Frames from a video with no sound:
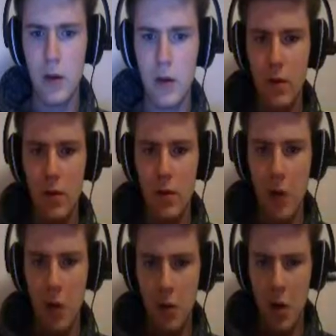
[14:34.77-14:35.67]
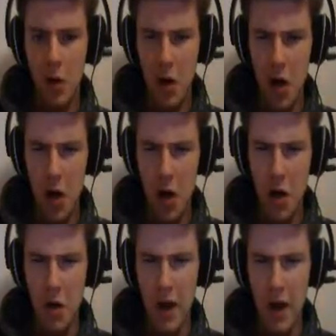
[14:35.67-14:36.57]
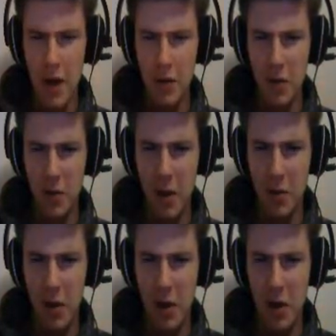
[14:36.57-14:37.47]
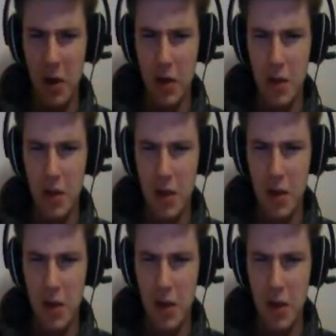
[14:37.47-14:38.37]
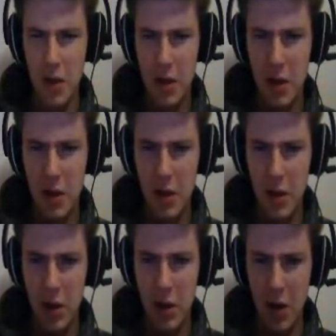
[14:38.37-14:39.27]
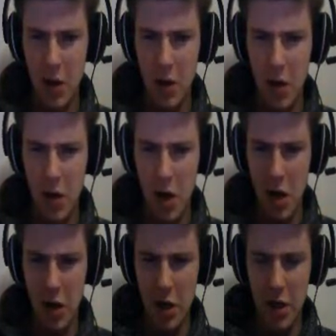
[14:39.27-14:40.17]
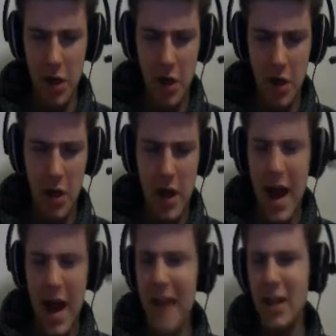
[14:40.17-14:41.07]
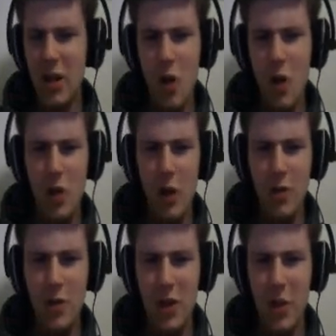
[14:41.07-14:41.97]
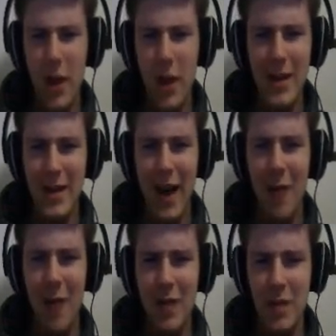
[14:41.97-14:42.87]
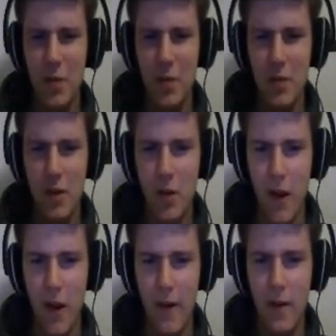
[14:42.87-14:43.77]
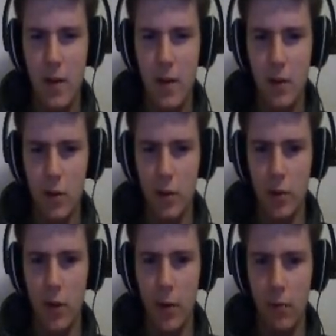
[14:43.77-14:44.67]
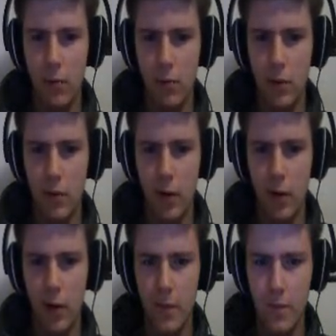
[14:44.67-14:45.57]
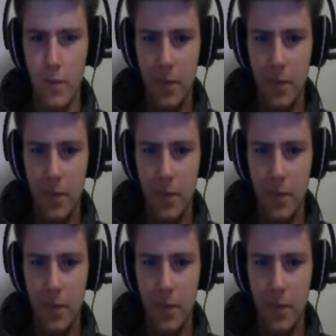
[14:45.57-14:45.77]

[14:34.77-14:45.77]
Oh, that was what it was. Oh, God. I had to go close to the painting. How was I supposed to know that? What's up, baby? What's up, girl?